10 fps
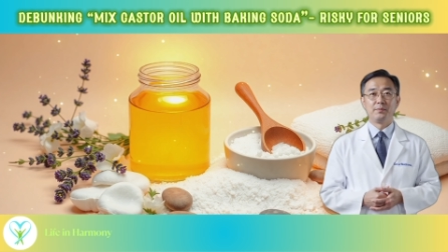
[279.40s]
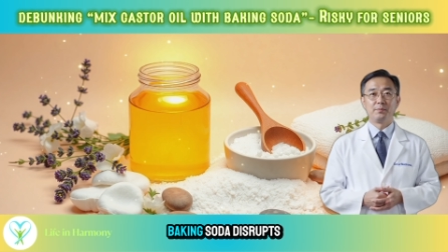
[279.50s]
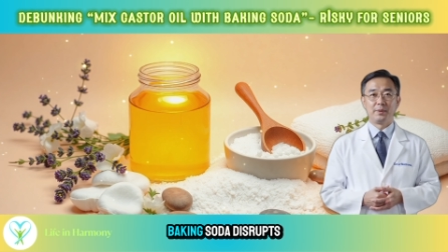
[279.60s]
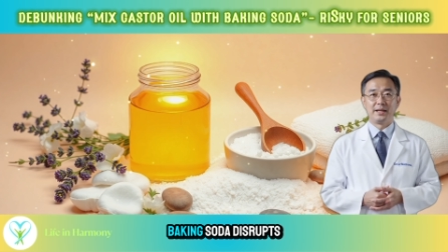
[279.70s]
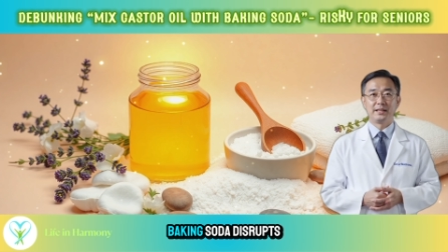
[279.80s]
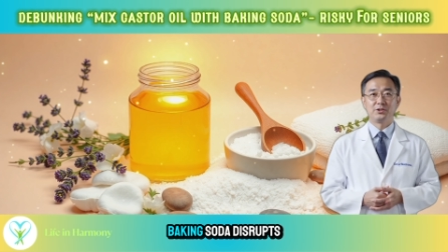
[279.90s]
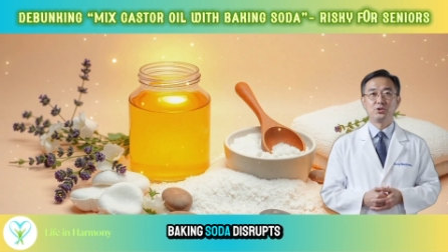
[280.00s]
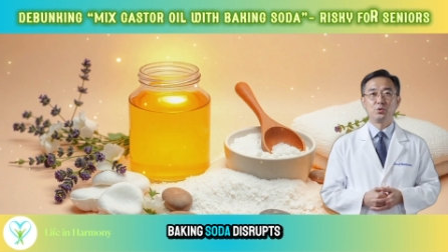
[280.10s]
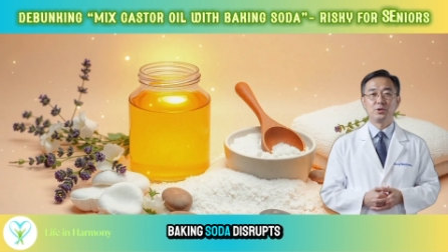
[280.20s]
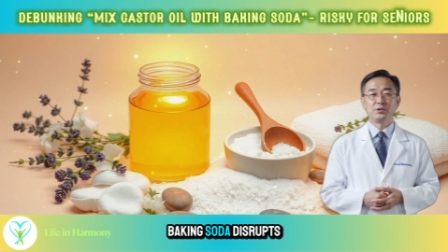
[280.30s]
Baking
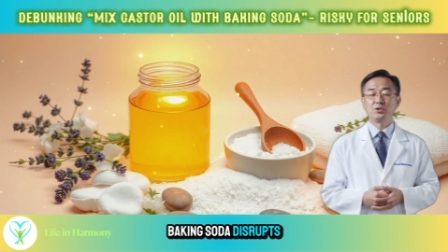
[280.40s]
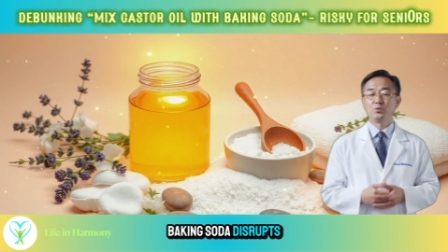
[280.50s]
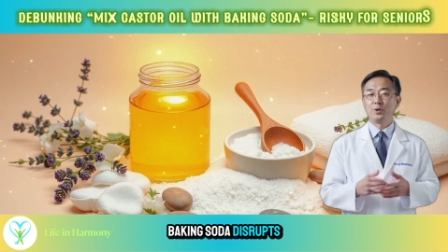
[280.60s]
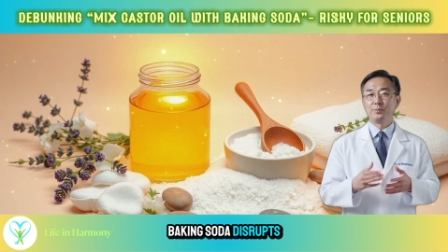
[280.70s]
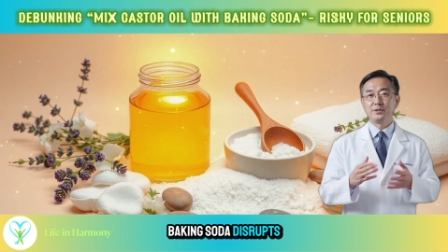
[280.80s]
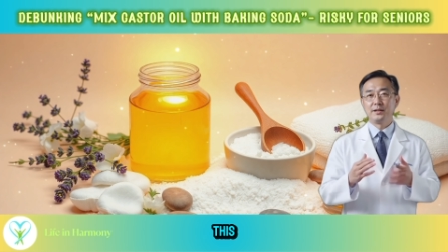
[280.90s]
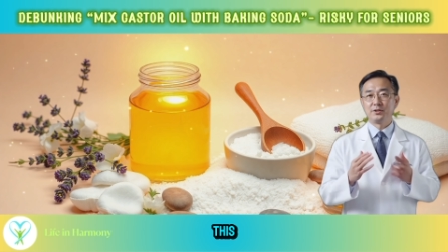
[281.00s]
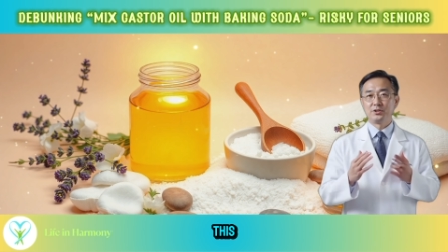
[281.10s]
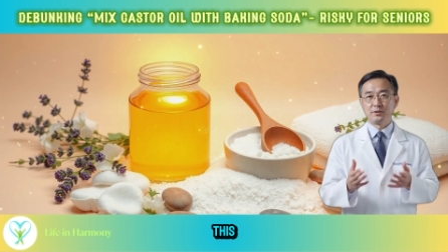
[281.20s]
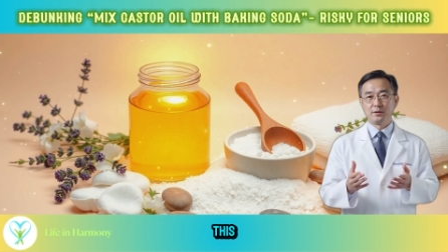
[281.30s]
soda disrupts
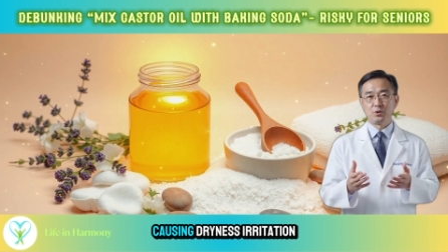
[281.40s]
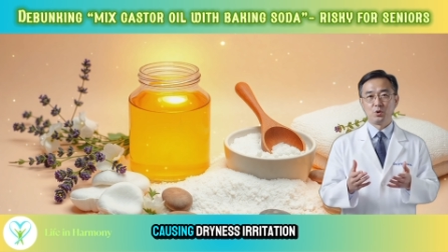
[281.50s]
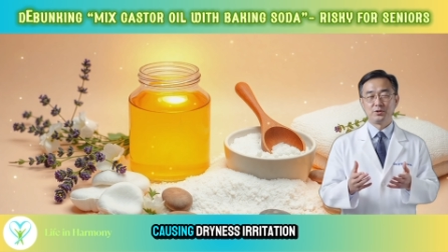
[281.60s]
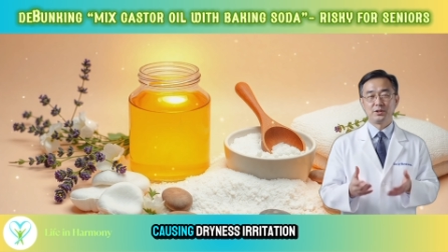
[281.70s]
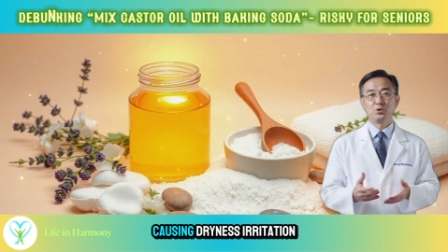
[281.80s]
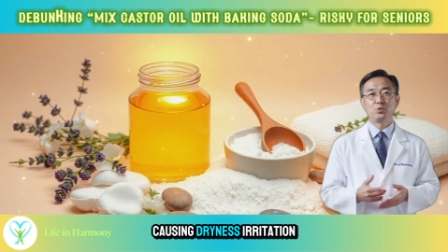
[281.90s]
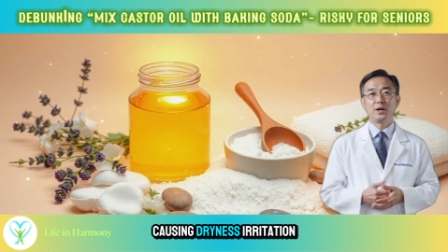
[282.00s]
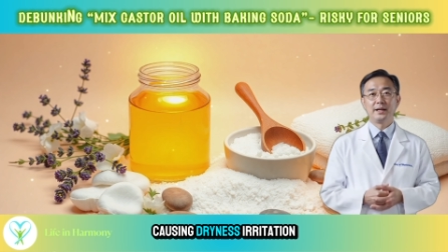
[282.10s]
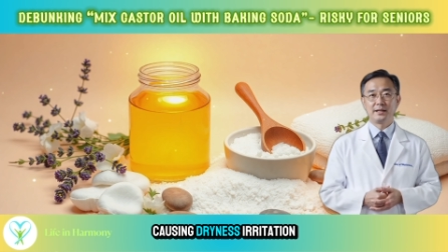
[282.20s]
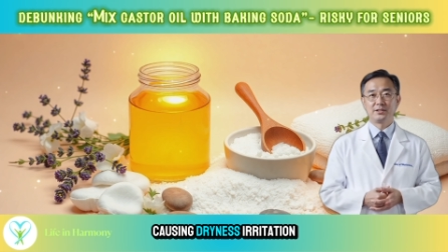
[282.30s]
this, causing
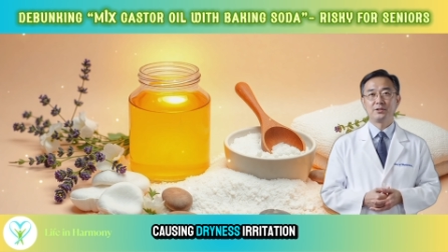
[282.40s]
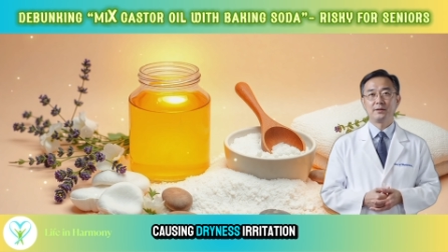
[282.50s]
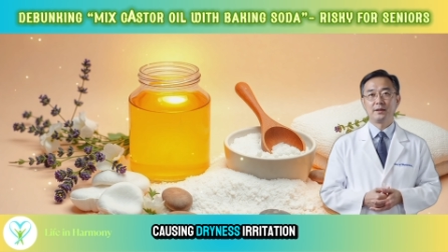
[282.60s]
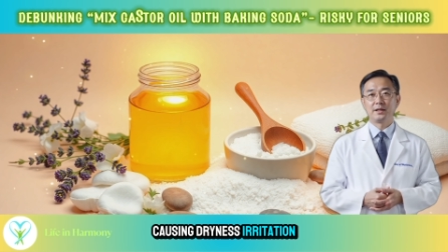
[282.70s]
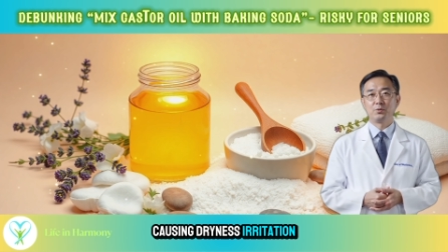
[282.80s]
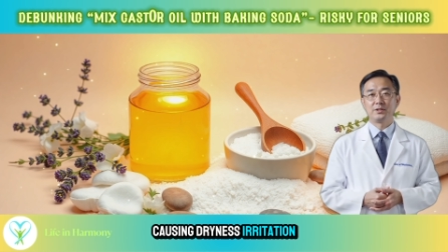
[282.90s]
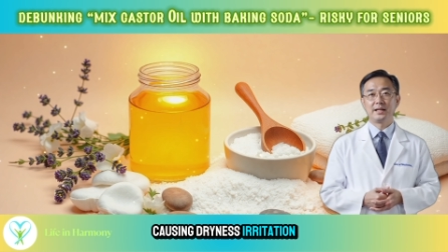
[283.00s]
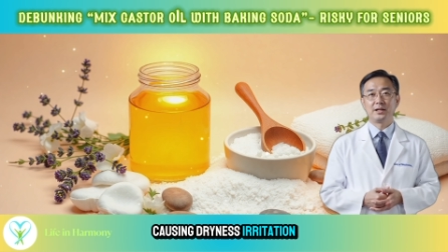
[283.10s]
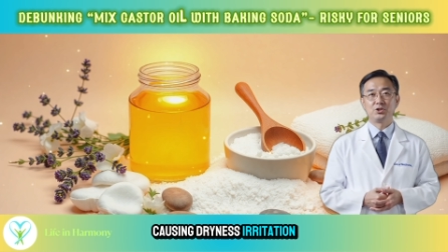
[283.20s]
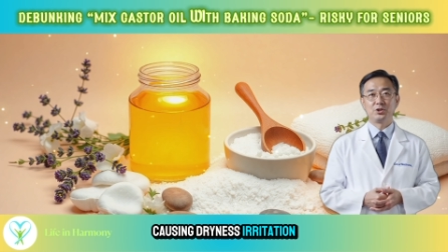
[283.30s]
dryness,
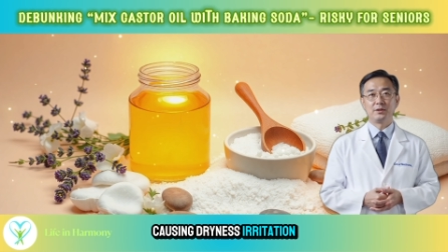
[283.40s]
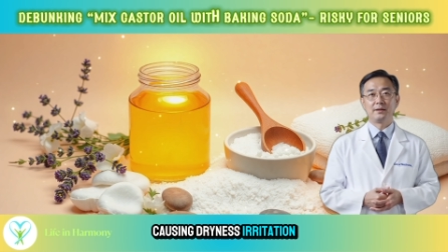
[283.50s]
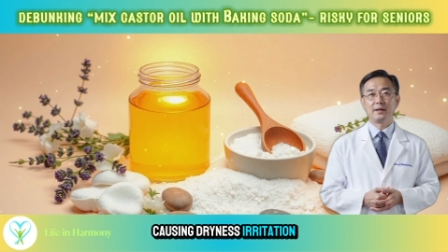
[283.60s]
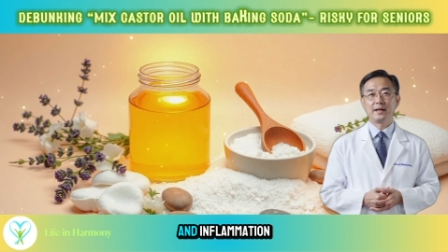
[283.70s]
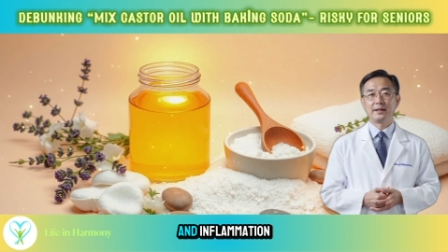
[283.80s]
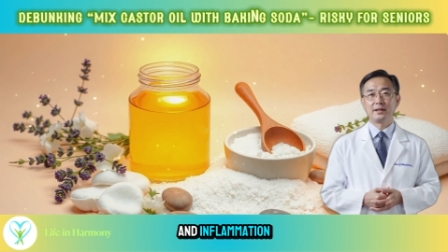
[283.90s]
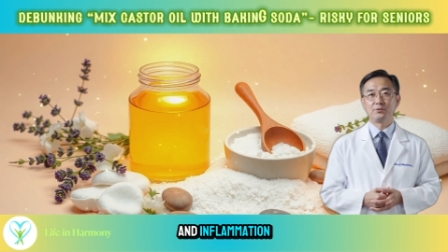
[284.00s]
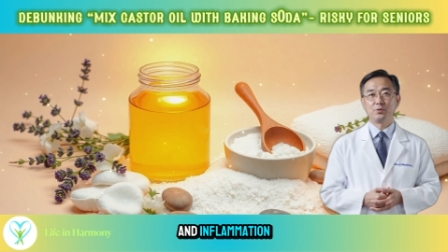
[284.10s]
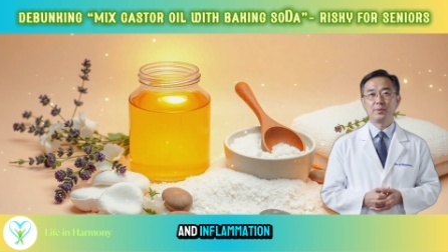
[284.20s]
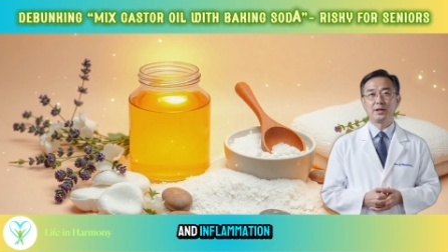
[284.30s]
irritation, and
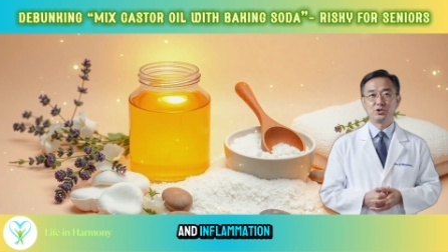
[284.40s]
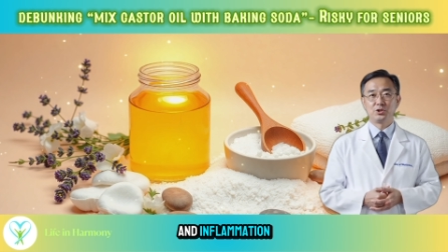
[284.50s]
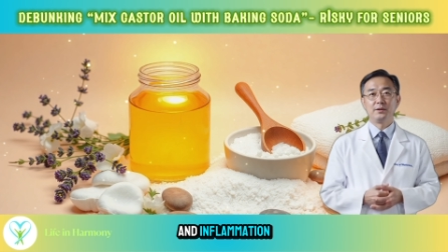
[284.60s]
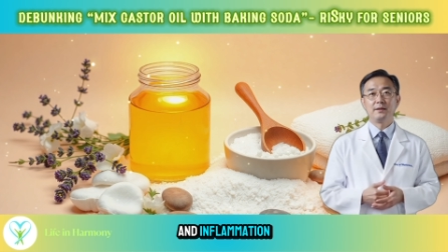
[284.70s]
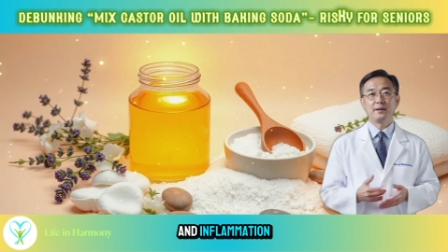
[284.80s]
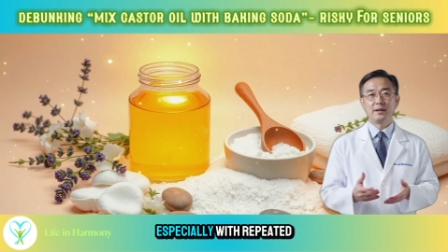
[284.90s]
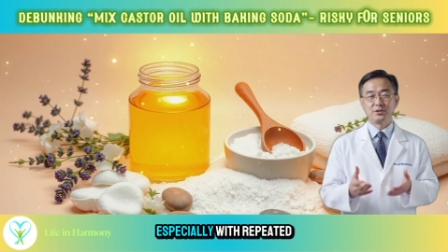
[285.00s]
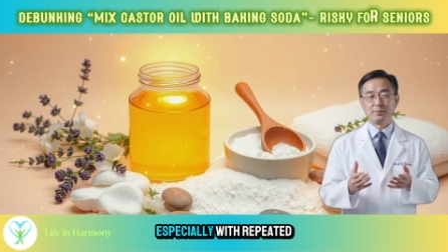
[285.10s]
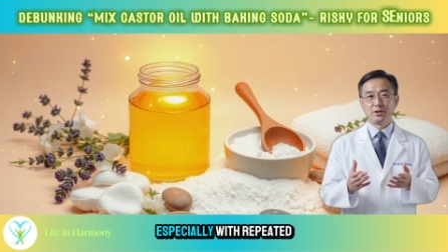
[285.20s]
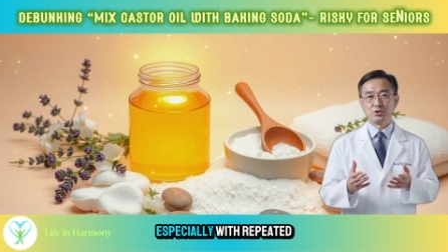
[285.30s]
inflammation,
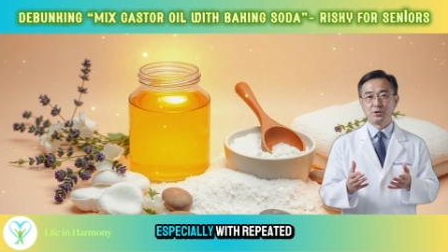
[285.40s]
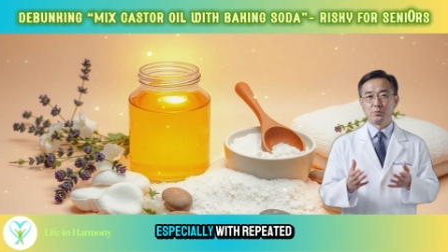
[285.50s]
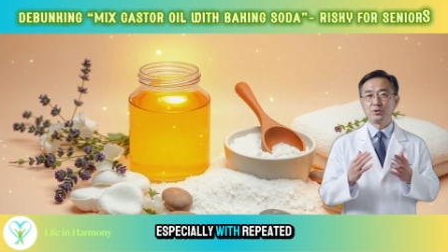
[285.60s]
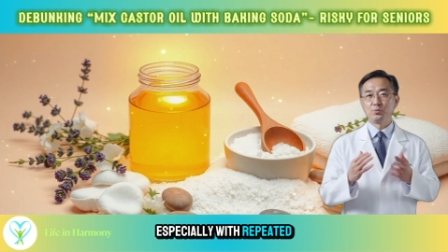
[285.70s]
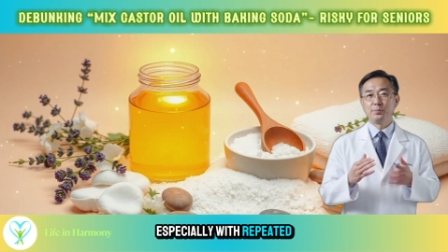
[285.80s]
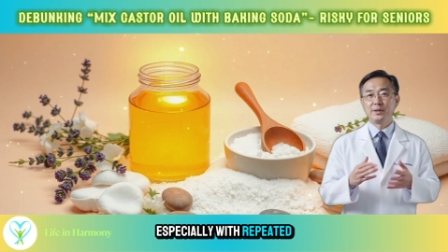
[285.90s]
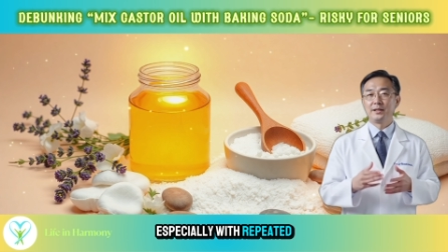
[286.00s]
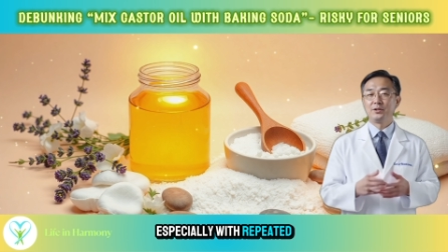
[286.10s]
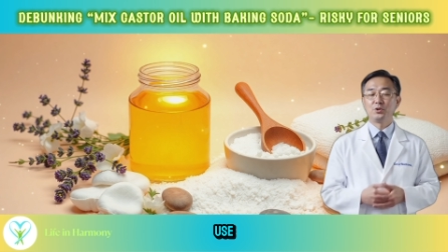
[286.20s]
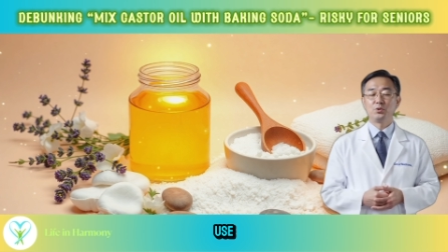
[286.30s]
especially with
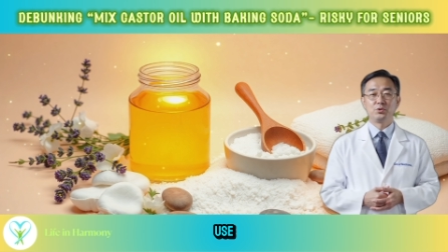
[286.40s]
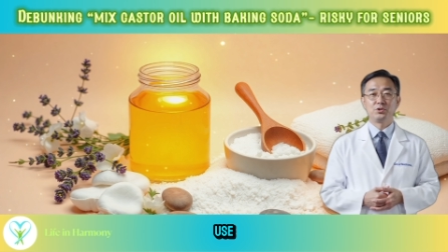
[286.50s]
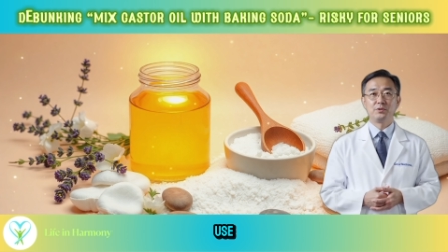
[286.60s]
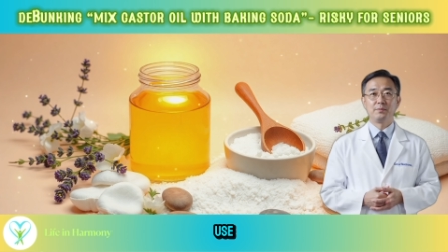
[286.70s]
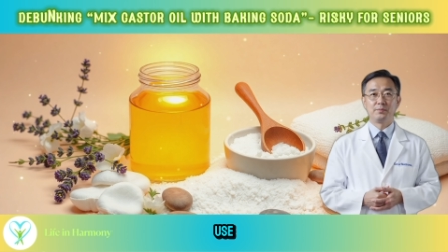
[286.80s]
repeated use.